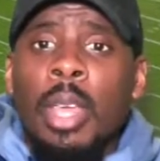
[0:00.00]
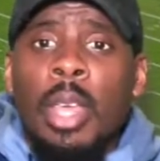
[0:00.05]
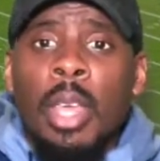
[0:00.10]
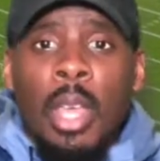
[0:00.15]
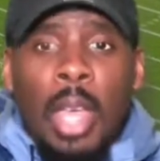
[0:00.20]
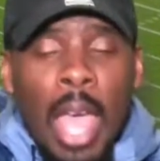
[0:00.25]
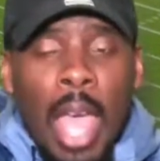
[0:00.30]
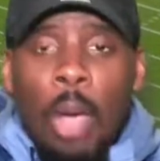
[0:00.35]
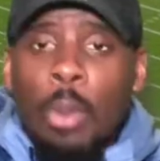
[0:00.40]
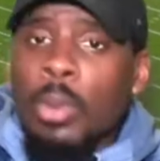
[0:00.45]

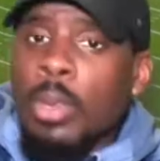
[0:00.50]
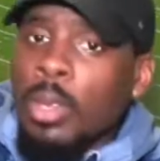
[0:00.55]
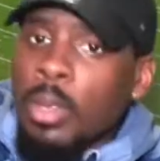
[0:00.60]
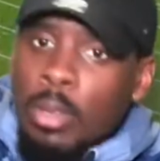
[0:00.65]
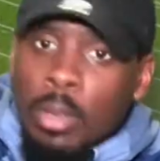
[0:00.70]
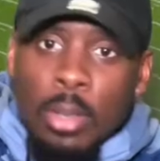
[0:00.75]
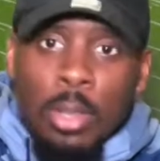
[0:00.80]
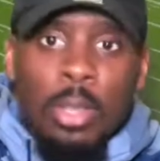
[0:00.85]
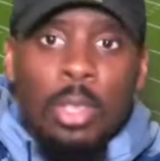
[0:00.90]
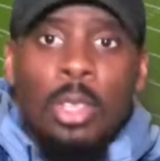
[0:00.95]
How we,
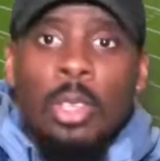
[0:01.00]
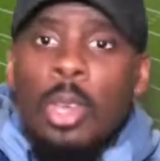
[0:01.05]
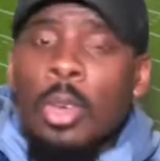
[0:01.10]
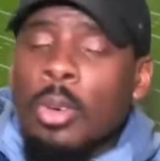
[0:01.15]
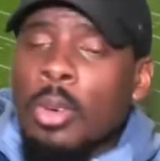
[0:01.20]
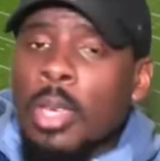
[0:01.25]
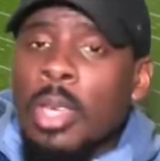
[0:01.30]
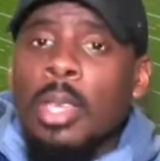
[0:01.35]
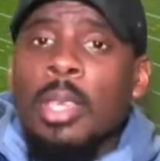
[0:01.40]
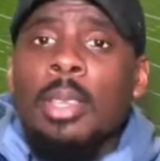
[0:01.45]
you know,
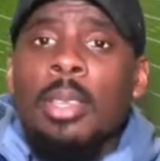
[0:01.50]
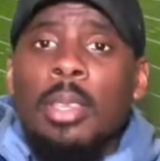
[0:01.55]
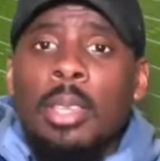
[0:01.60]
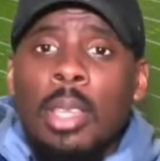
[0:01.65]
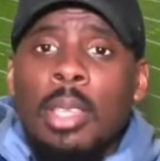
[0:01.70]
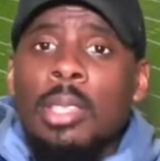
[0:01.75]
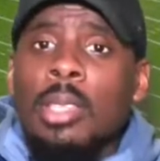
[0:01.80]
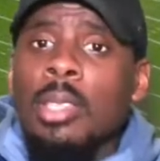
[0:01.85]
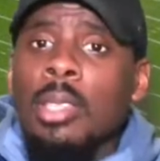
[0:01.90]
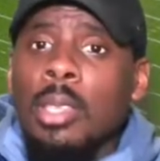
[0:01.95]

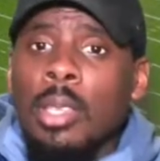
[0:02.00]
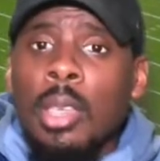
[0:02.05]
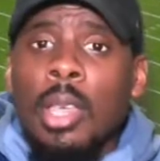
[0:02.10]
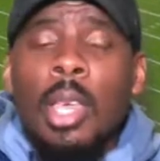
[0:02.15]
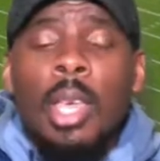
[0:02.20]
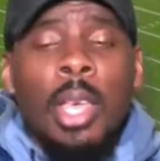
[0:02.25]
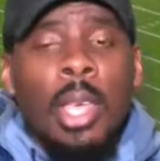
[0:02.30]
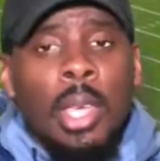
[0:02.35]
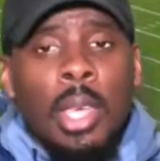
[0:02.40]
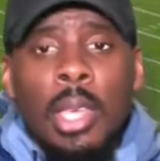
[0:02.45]
get to
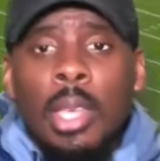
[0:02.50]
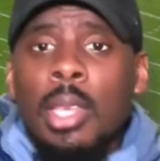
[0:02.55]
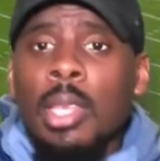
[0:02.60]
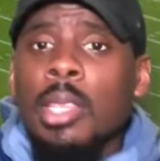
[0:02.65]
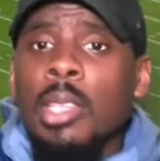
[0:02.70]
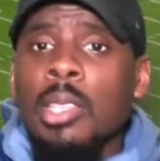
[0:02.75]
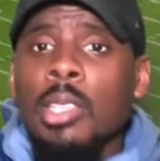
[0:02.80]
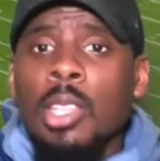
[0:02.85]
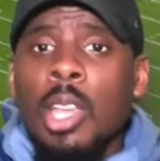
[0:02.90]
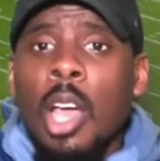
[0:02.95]

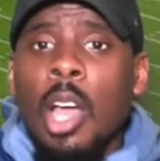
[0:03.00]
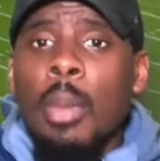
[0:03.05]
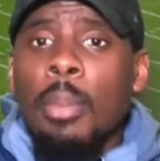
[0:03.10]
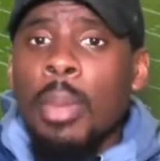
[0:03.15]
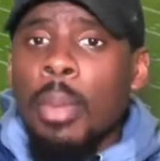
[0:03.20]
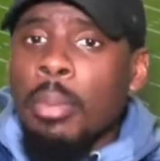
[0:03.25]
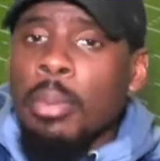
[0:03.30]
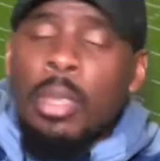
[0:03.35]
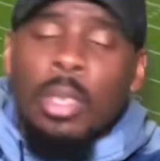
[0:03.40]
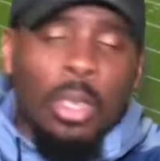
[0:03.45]
your job,
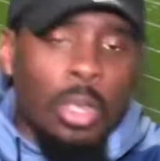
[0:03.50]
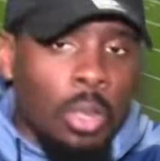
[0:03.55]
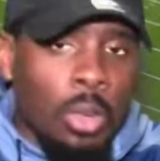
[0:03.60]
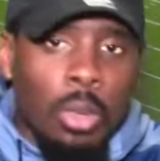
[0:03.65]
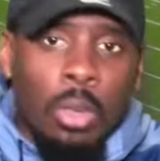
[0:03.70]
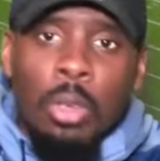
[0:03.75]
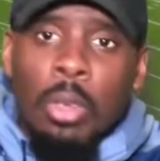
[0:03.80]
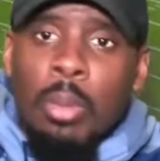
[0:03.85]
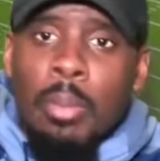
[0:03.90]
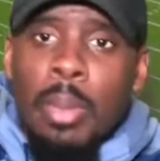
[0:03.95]
baby.
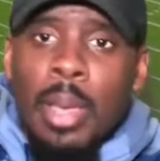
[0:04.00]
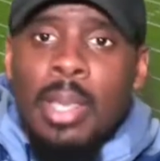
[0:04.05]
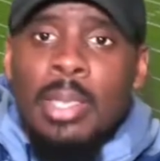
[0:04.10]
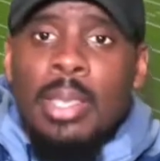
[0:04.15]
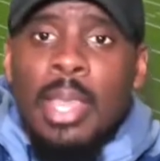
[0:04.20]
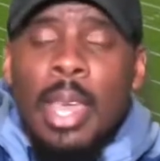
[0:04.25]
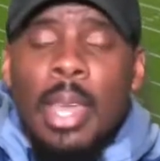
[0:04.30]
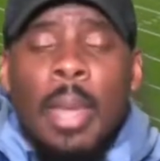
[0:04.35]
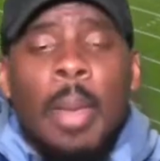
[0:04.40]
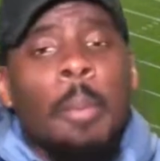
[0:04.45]
You the best
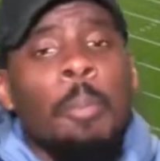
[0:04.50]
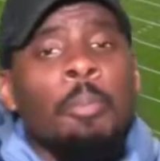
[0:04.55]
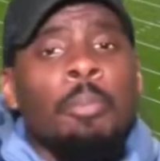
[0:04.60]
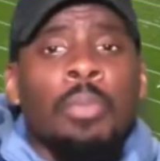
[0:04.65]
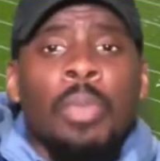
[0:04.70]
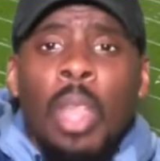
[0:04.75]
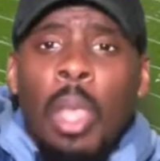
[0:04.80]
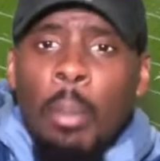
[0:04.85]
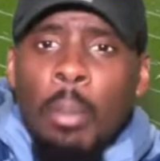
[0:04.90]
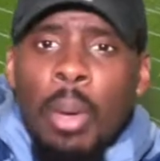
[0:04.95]
at it.
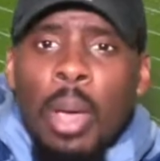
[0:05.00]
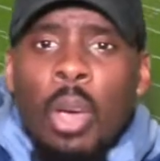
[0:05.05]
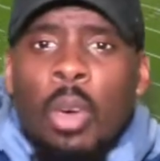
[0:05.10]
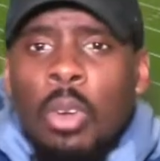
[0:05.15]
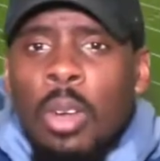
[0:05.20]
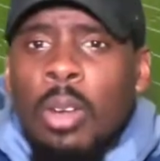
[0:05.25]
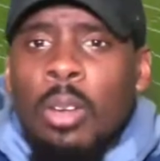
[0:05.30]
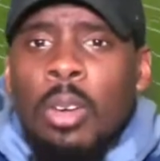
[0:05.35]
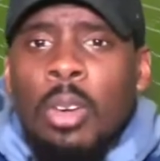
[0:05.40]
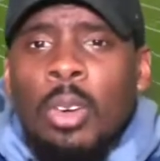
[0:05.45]
But
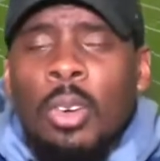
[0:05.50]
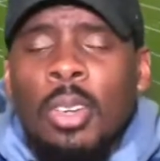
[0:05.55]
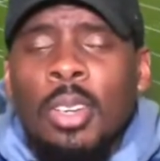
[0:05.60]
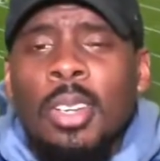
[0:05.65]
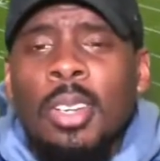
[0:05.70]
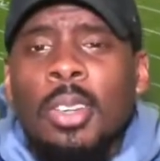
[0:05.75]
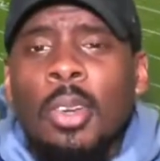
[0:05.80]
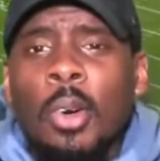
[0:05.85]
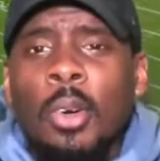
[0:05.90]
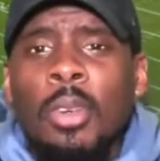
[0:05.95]

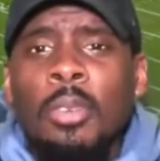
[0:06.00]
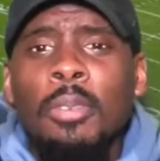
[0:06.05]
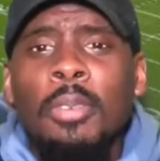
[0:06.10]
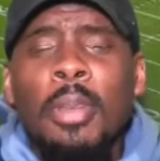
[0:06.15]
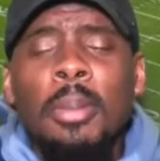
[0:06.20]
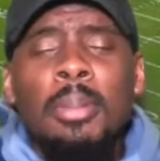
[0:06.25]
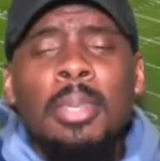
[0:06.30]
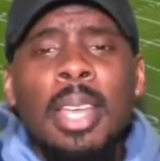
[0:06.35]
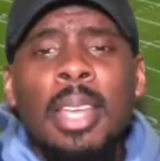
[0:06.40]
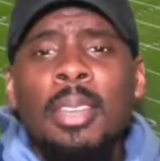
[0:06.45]
on the
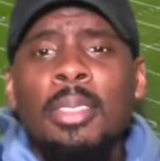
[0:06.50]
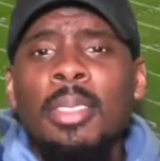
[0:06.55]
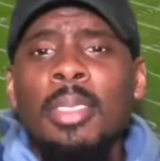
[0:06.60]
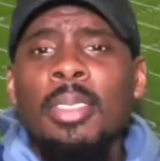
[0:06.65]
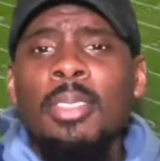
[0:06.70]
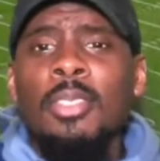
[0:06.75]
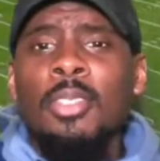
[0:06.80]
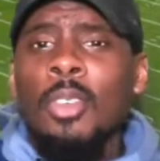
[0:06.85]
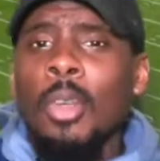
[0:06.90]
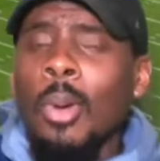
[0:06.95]
flip side of
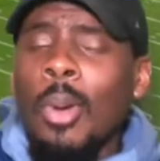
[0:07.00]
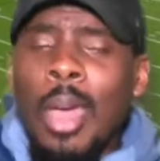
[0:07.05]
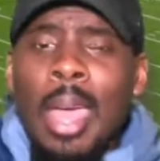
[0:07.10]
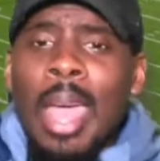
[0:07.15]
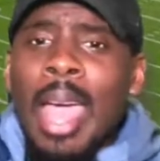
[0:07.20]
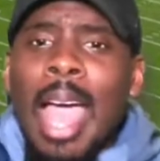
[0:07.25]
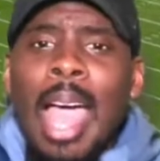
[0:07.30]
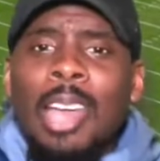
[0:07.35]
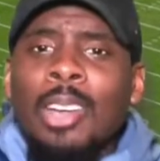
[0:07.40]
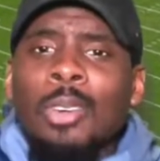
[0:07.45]
things, you know,
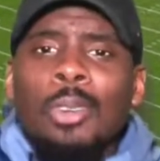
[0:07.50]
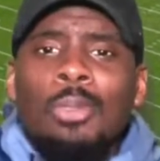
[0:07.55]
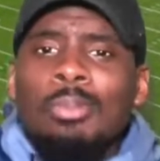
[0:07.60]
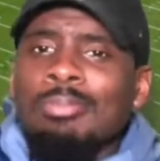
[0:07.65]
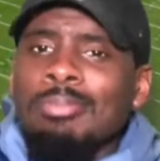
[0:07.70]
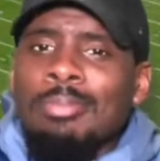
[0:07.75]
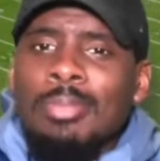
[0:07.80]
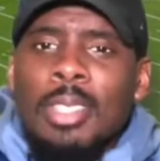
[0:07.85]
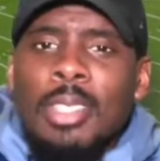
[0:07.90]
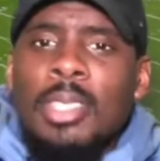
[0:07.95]
I don't
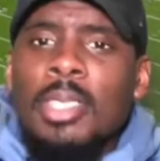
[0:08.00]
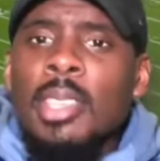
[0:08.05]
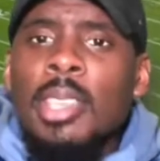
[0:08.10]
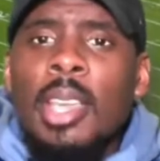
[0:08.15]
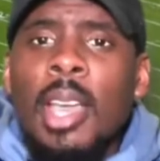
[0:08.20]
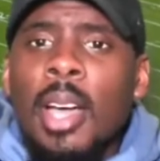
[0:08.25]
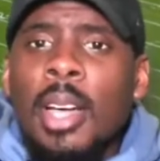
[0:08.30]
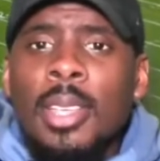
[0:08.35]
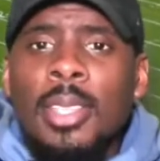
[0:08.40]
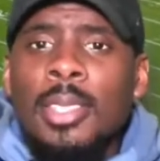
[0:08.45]

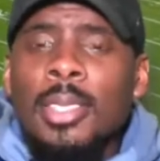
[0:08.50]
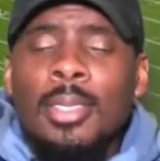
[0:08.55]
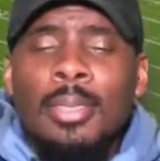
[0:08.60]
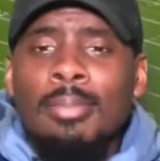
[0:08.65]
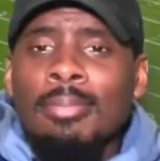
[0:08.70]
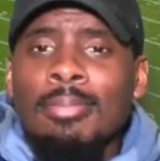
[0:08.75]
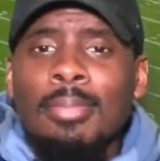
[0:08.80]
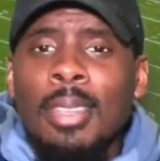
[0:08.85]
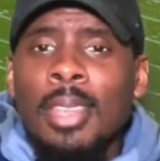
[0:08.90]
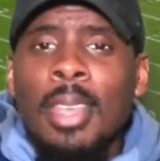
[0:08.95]

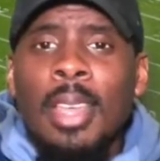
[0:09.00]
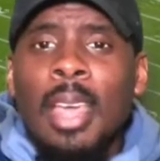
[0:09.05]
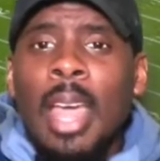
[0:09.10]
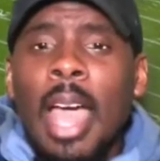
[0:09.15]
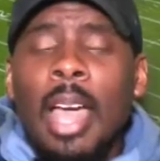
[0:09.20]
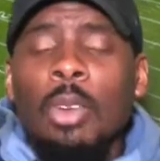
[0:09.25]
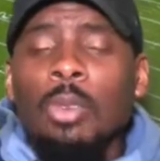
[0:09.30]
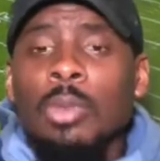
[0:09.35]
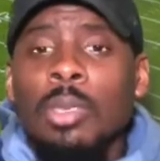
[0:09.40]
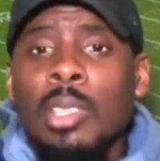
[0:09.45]

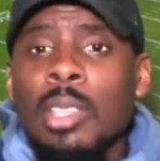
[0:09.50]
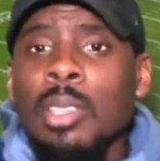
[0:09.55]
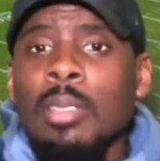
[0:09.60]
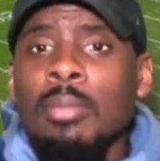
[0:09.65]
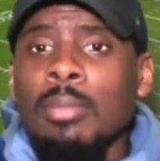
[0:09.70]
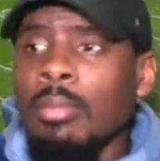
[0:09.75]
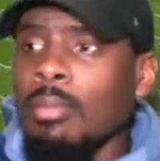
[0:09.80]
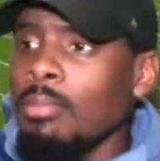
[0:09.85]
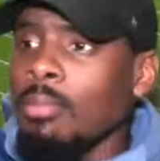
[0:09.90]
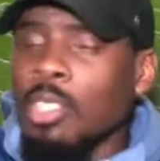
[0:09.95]
see
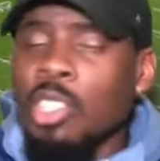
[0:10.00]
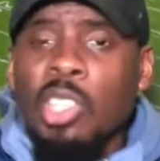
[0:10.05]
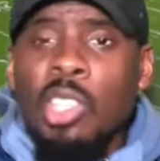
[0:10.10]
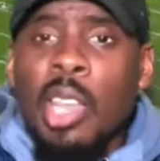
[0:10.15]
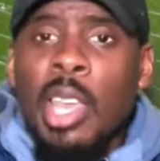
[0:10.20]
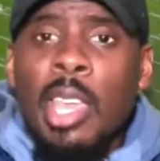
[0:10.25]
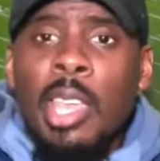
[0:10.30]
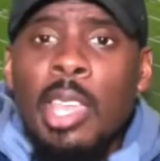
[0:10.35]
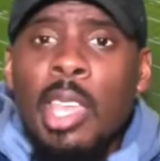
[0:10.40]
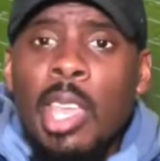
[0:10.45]

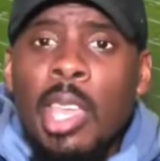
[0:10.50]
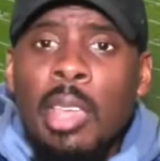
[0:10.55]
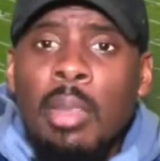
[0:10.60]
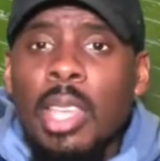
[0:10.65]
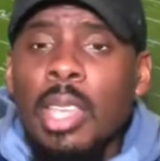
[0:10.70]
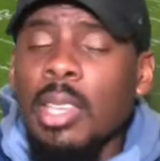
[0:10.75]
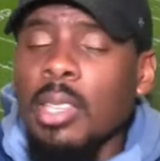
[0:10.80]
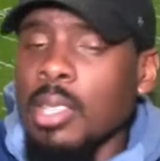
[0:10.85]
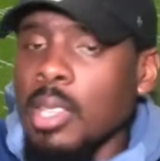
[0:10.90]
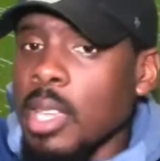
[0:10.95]
Slay
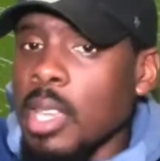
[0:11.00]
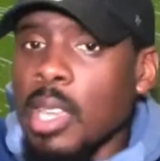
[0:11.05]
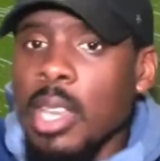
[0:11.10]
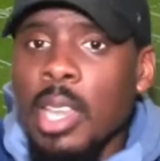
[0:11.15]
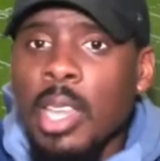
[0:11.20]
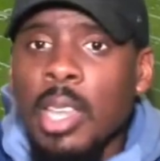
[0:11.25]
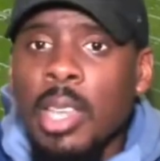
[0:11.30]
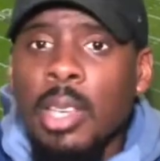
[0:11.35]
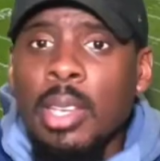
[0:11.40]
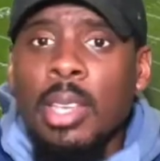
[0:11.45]
getting dead
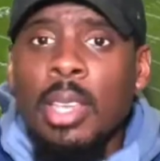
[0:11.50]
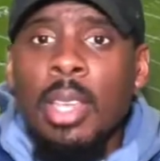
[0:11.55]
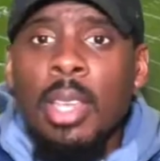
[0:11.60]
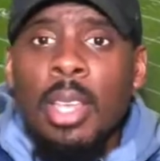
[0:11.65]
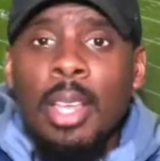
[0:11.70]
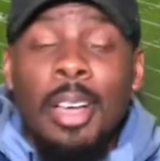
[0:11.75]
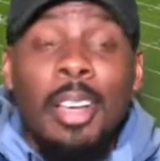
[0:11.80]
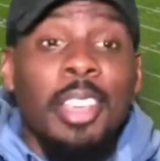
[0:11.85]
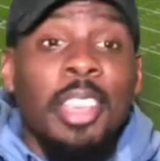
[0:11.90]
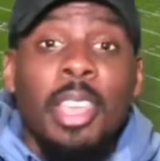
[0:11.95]
in
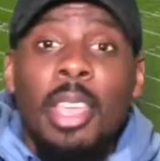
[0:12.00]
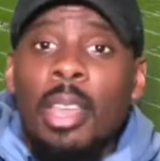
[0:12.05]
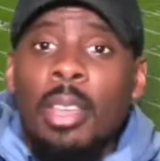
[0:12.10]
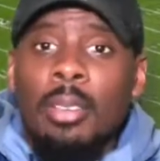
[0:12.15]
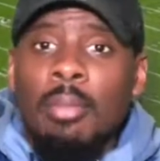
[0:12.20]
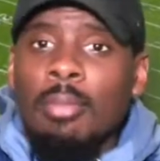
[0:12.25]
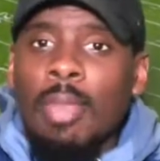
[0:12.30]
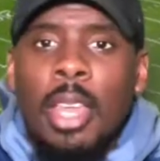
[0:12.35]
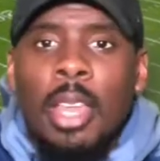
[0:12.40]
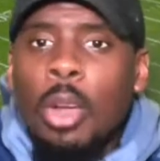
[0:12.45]

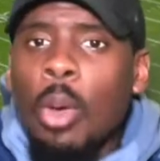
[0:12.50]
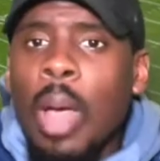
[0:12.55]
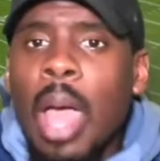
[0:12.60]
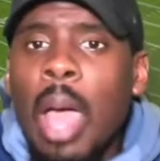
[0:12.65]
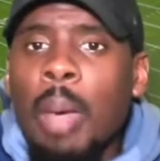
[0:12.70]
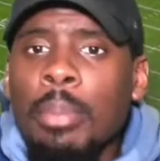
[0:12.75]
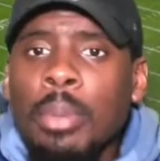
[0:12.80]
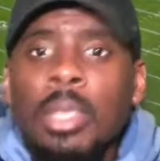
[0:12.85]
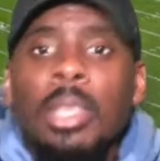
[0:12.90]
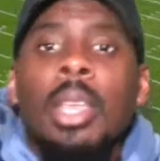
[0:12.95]
again. It don't
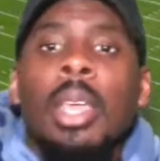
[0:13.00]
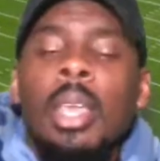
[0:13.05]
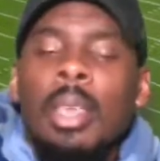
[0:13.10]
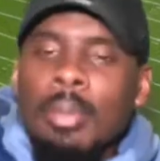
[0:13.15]
happen.